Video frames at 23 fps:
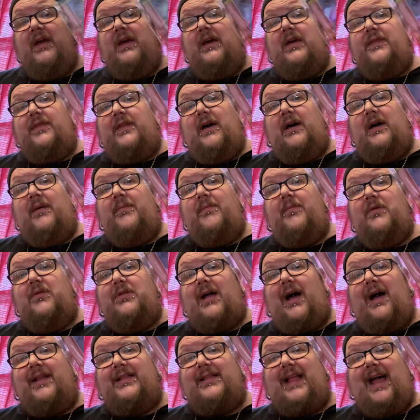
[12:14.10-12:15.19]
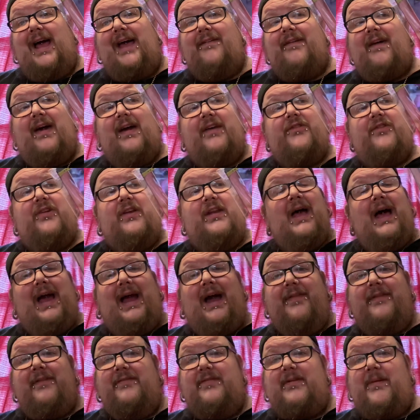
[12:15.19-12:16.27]
the Mulan live action, I
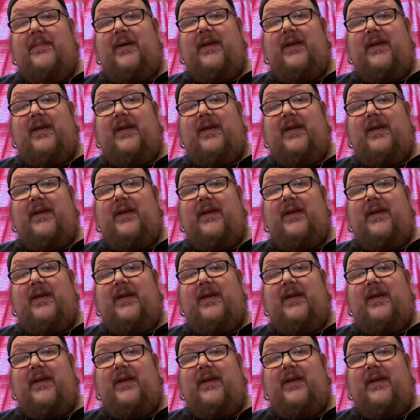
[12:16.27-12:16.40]
got this at